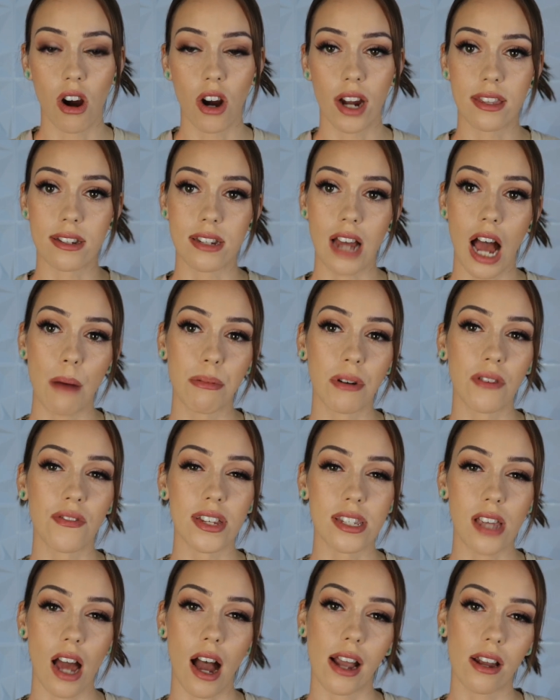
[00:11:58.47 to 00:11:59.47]
are at the top of
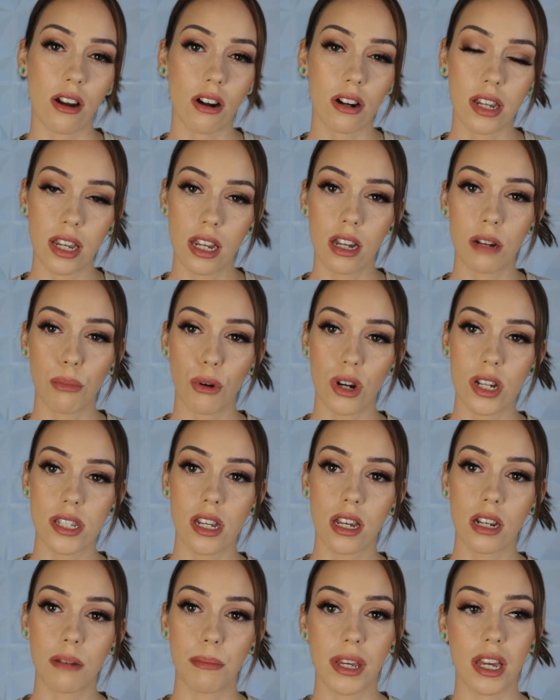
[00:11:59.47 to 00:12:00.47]
this hierarchy in
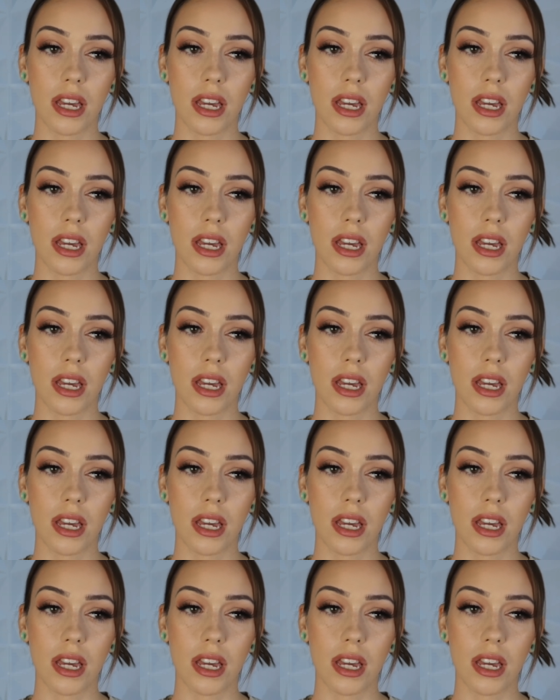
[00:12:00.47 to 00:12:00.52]
prison,